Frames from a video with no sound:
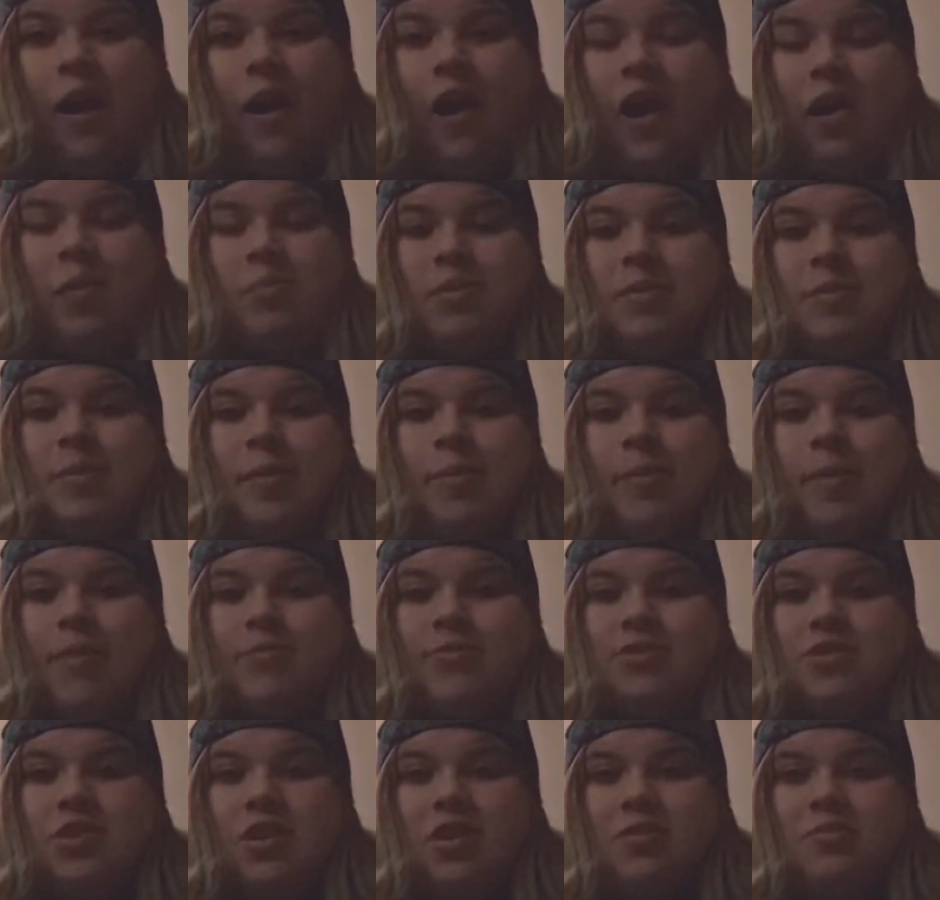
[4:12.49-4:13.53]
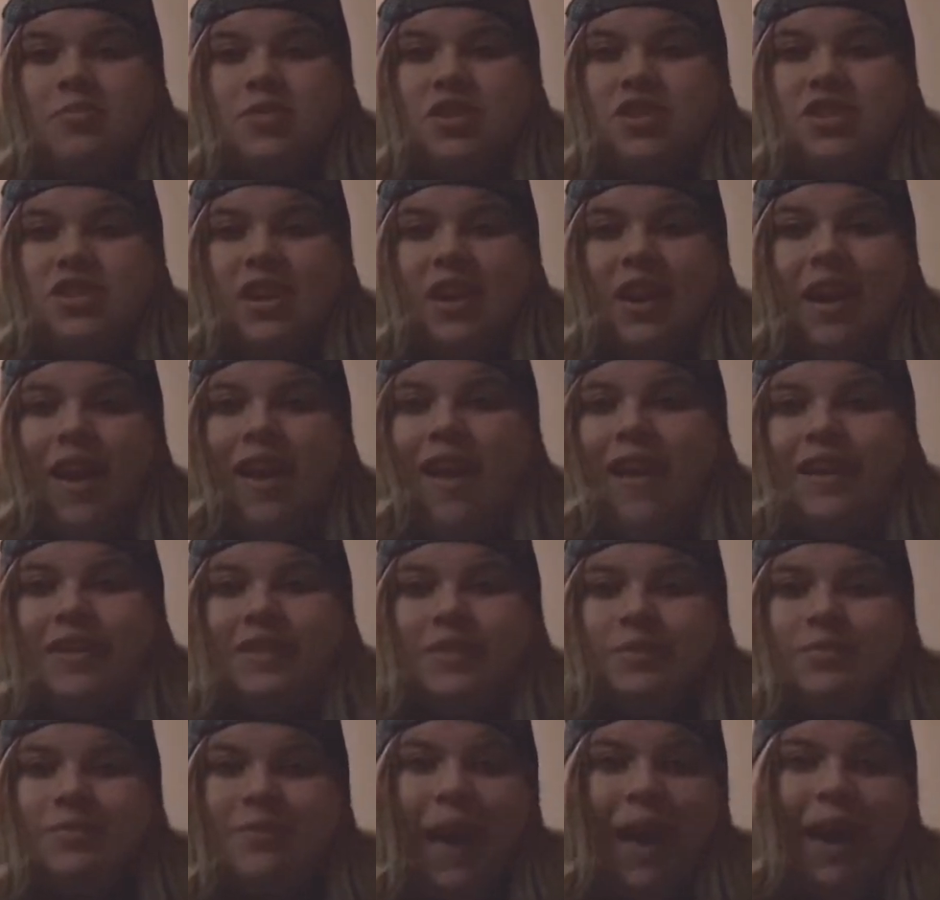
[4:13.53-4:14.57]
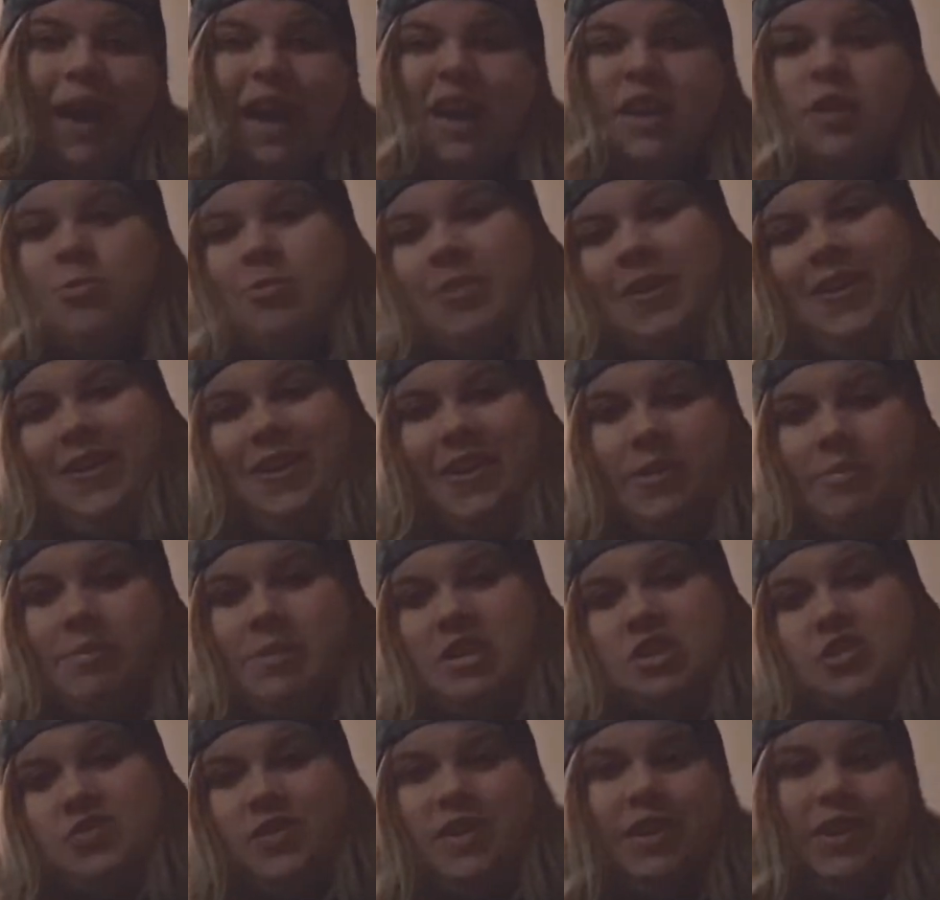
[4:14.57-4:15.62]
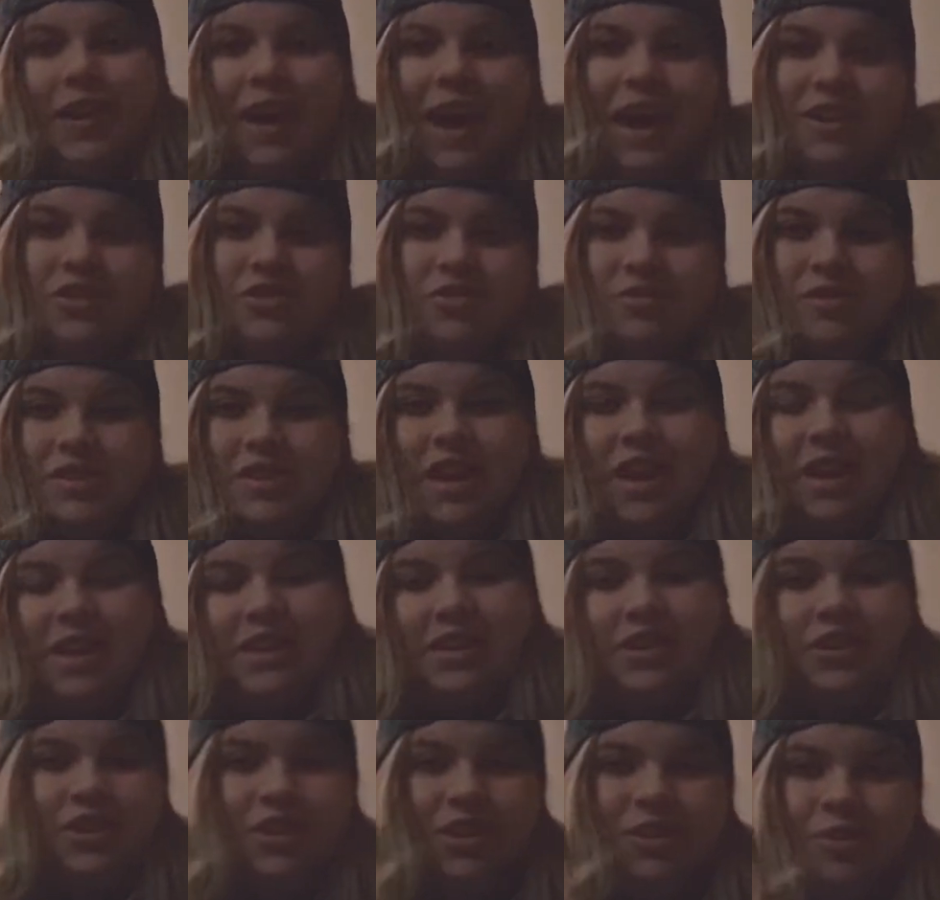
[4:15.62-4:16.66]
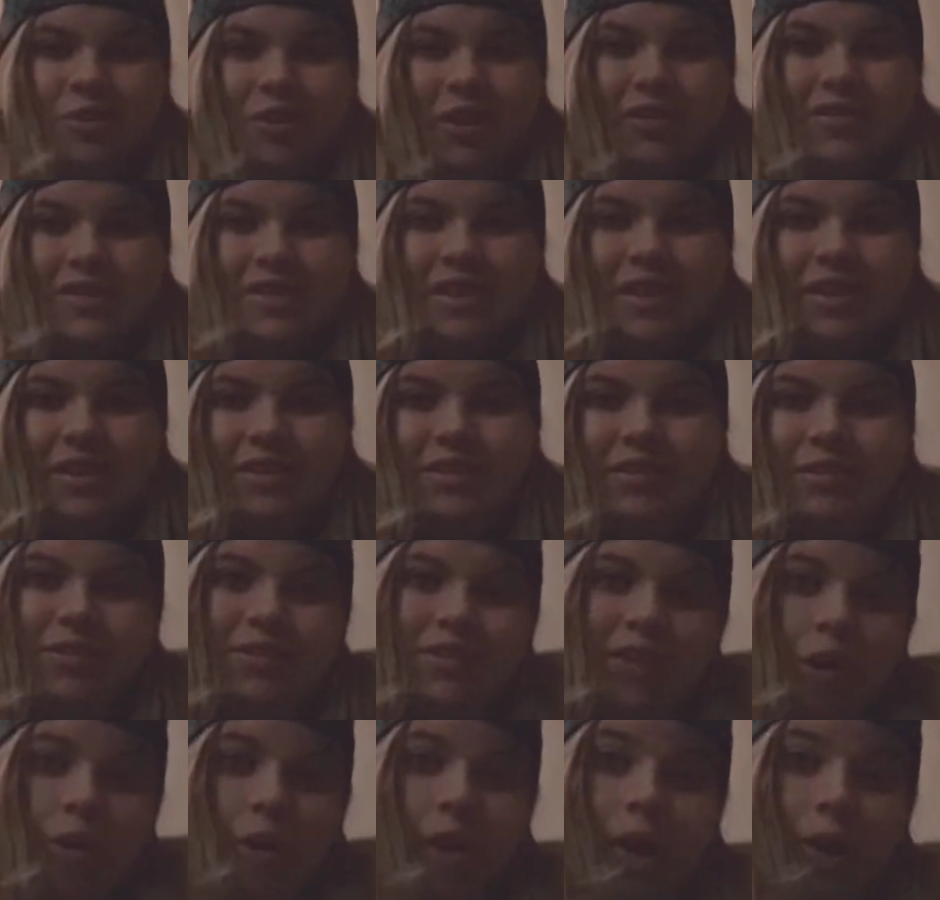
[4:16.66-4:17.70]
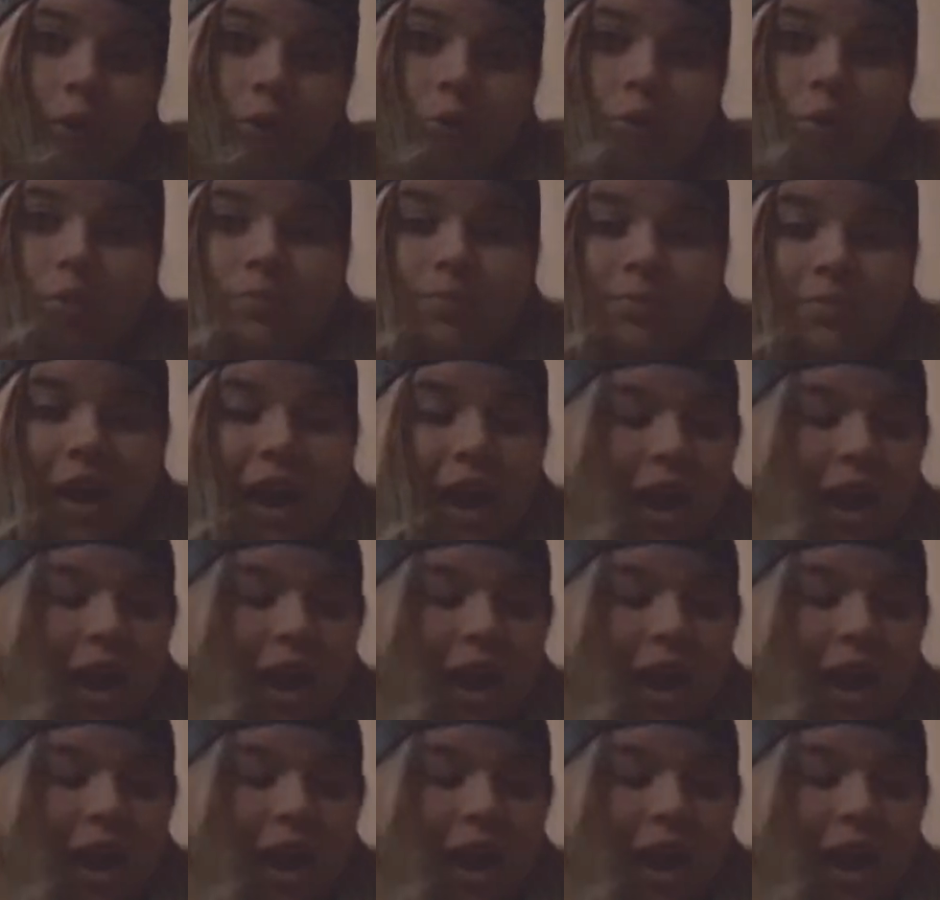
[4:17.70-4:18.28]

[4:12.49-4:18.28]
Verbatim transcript: Uh, but my mom was talking to me. She's like, I got you really a bunch for your actual stocking too. And I was like, okay, cool.